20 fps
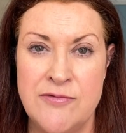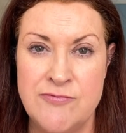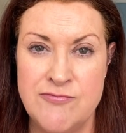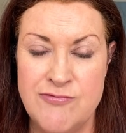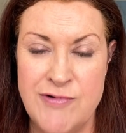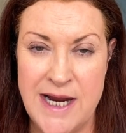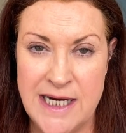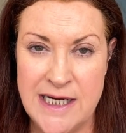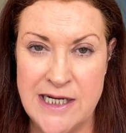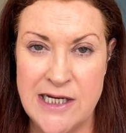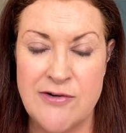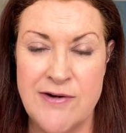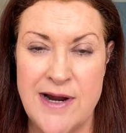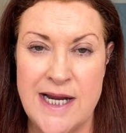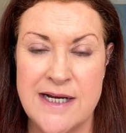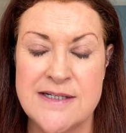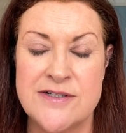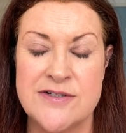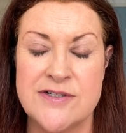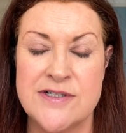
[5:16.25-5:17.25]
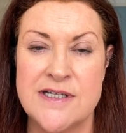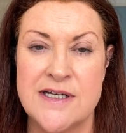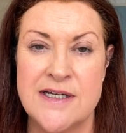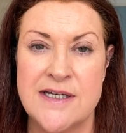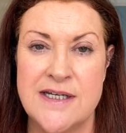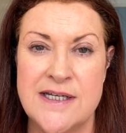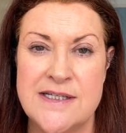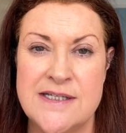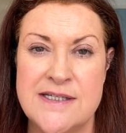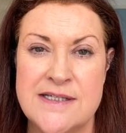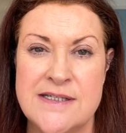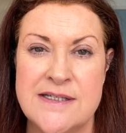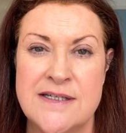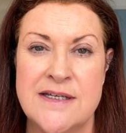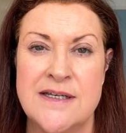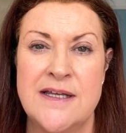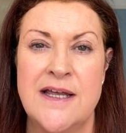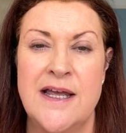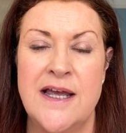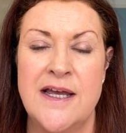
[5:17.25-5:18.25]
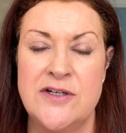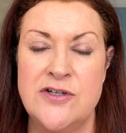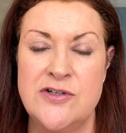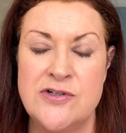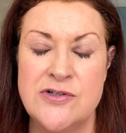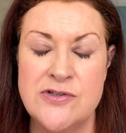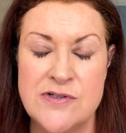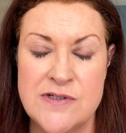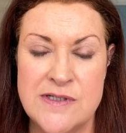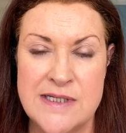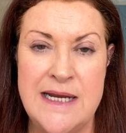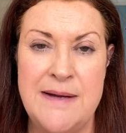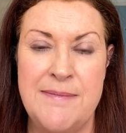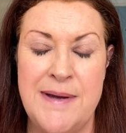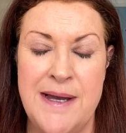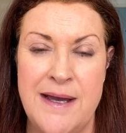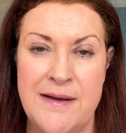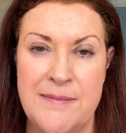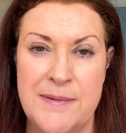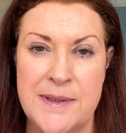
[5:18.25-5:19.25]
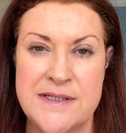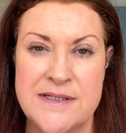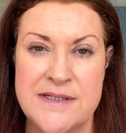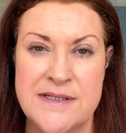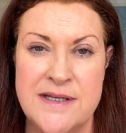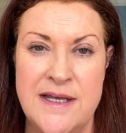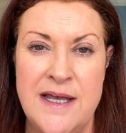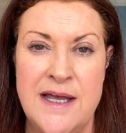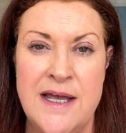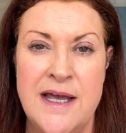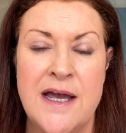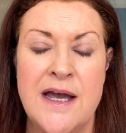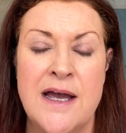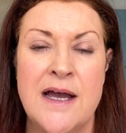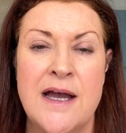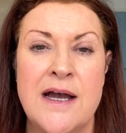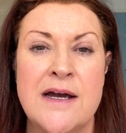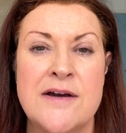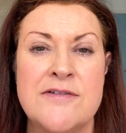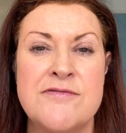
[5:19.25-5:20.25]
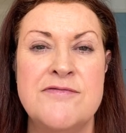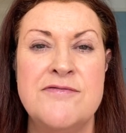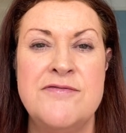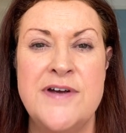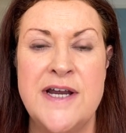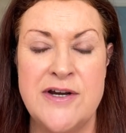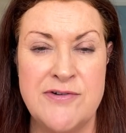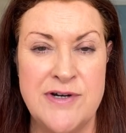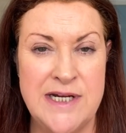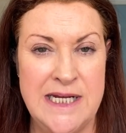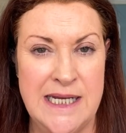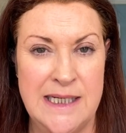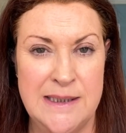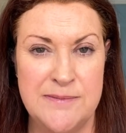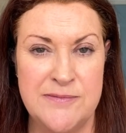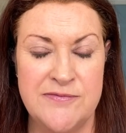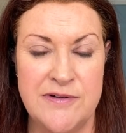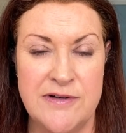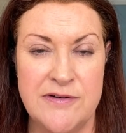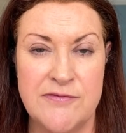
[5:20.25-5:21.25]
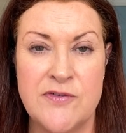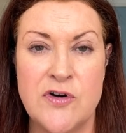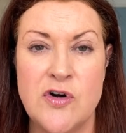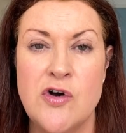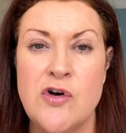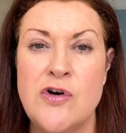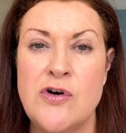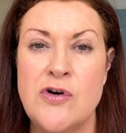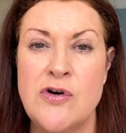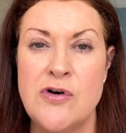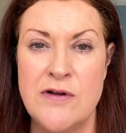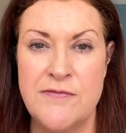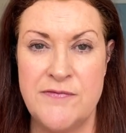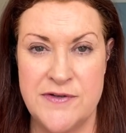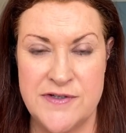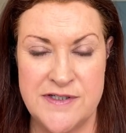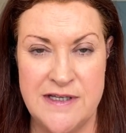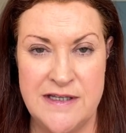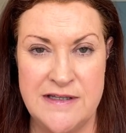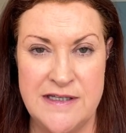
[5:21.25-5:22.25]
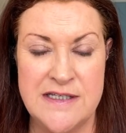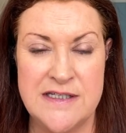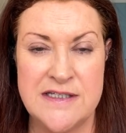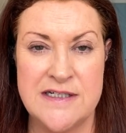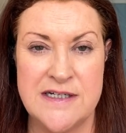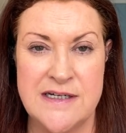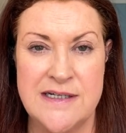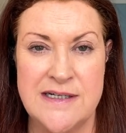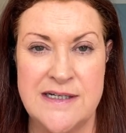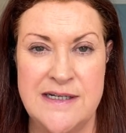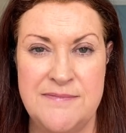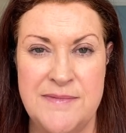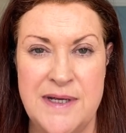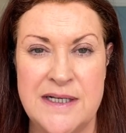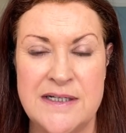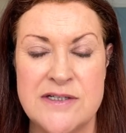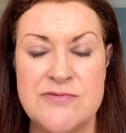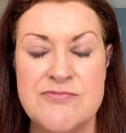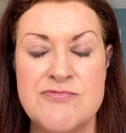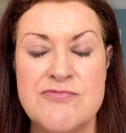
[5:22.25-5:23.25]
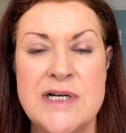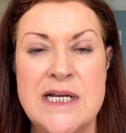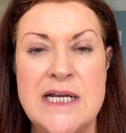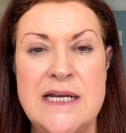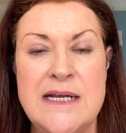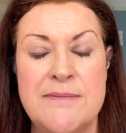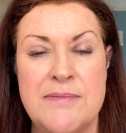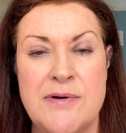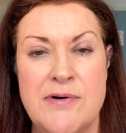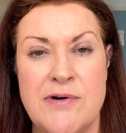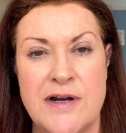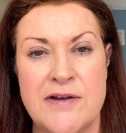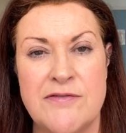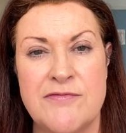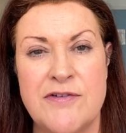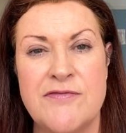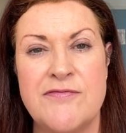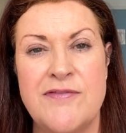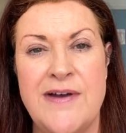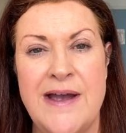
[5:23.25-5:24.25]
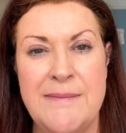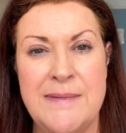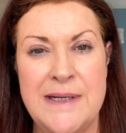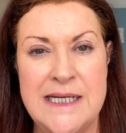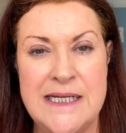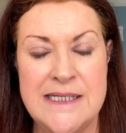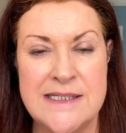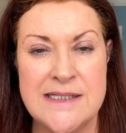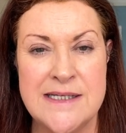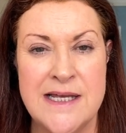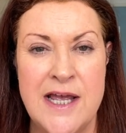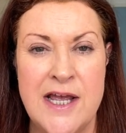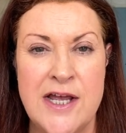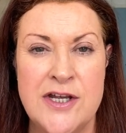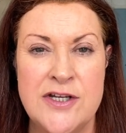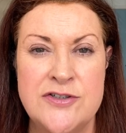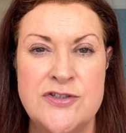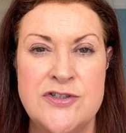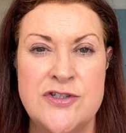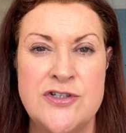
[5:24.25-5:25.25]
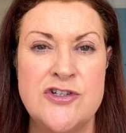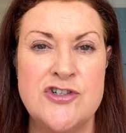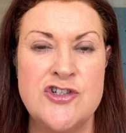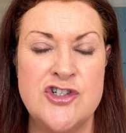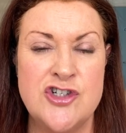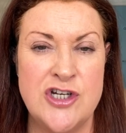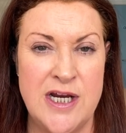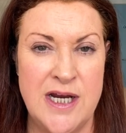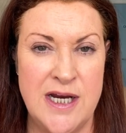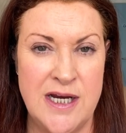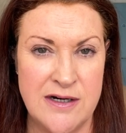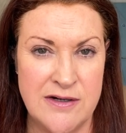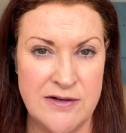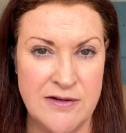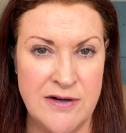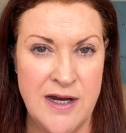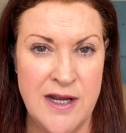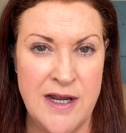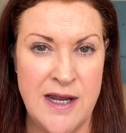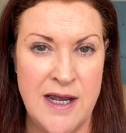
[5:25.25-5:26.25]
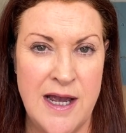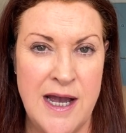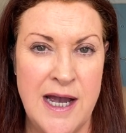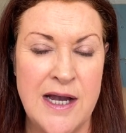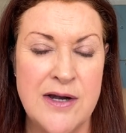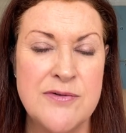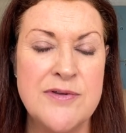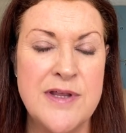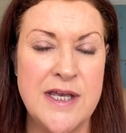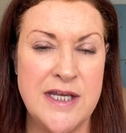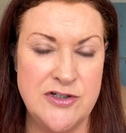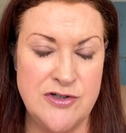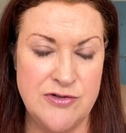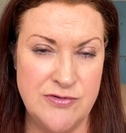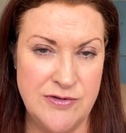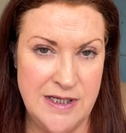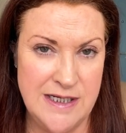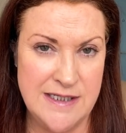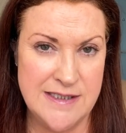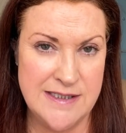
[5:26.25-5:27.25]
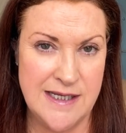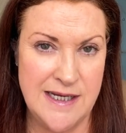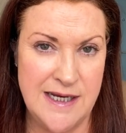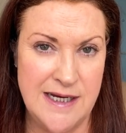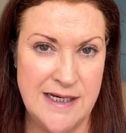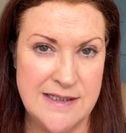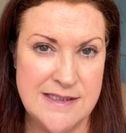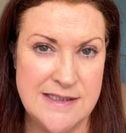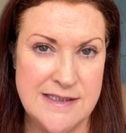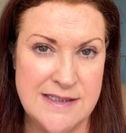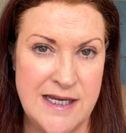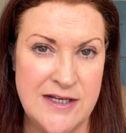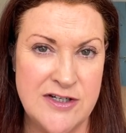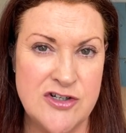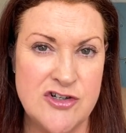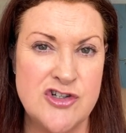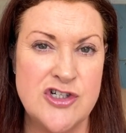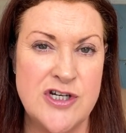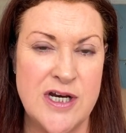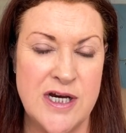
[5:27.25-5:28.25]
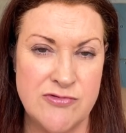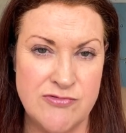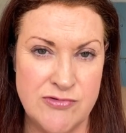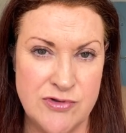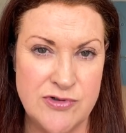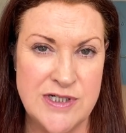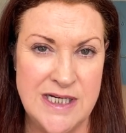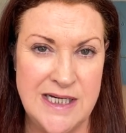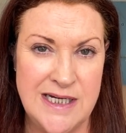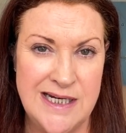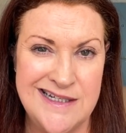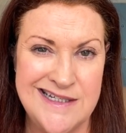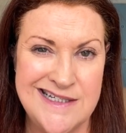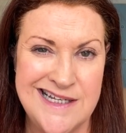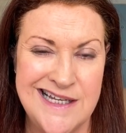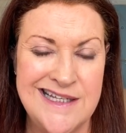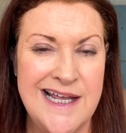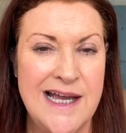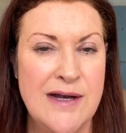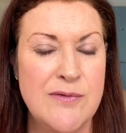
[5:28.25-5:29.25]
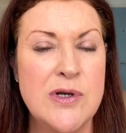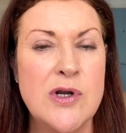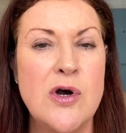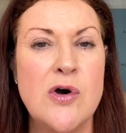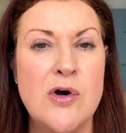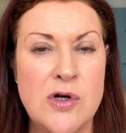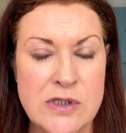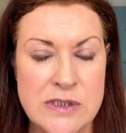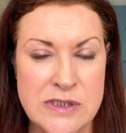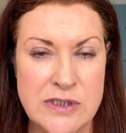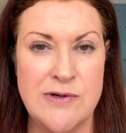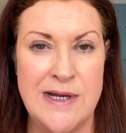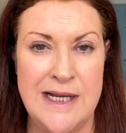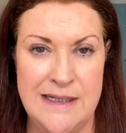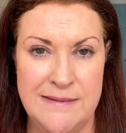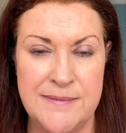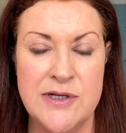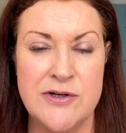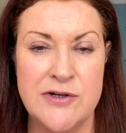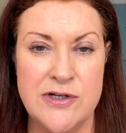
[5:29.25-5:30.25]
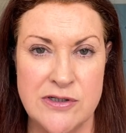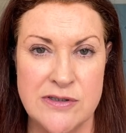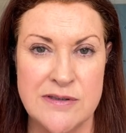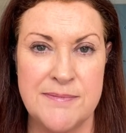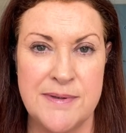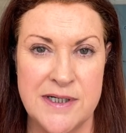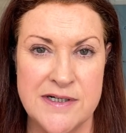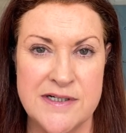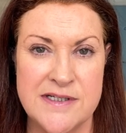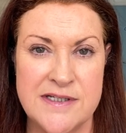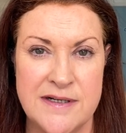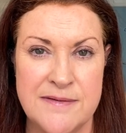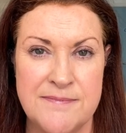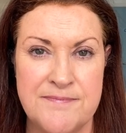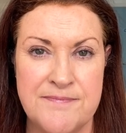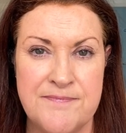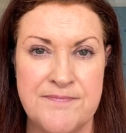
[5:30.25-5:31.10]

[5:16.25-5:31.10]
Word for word: regular exercise, and good sleep habits are very helpful for all of us at this time and it's really important for families to share how they do these things and to share routines, and that will also help your young person.